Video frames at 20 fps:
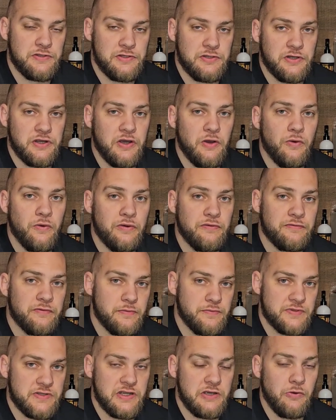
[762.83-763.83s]
you're going
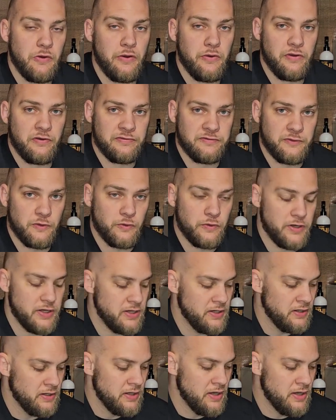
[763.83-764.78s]
from 0 to 40.